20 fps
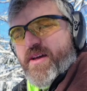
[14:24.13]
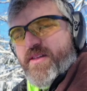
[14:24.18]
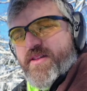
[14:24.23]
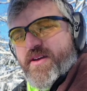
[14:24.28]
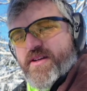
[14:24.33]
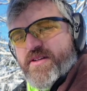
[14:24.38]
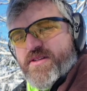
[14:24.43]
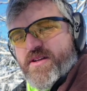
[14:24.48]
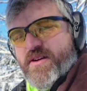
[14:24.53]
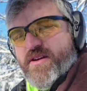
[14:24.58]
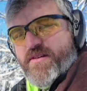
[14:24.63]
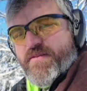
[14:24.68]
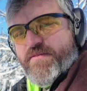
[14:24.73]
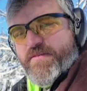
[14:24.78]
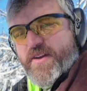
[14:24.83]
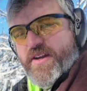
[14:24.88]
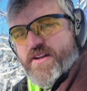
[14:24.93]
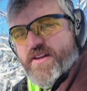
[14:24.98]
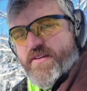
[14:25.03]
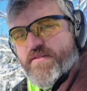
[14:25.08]
These are
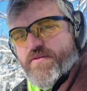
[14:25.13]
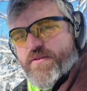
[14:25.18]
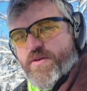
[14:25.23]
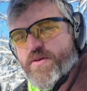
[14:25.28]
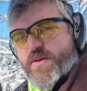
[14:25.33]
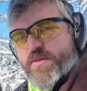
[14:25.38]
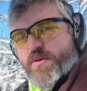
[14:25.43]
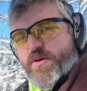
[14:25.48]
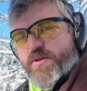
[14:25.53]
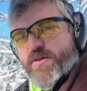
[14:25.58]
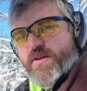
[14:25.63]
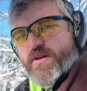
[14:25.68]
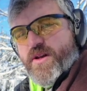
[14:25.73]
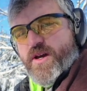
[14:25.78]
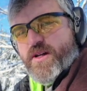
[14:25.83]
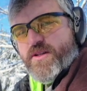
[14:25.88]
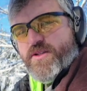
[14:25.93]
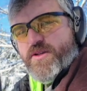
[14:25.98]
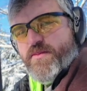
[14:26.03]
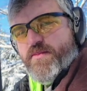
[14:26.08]
fairly affordable. They're
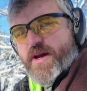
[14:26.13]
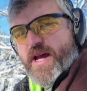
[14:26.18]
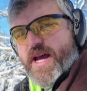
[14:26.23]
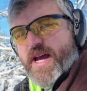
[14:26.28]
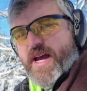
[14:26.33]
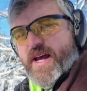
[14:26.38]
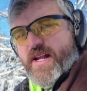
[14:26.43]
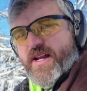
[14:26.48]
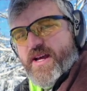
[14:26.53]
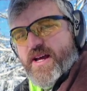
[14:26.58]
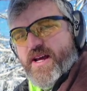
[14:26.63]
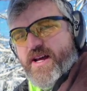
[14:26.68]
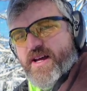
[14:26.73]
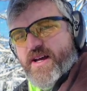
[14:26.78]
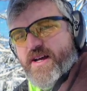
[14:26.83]
not too bad.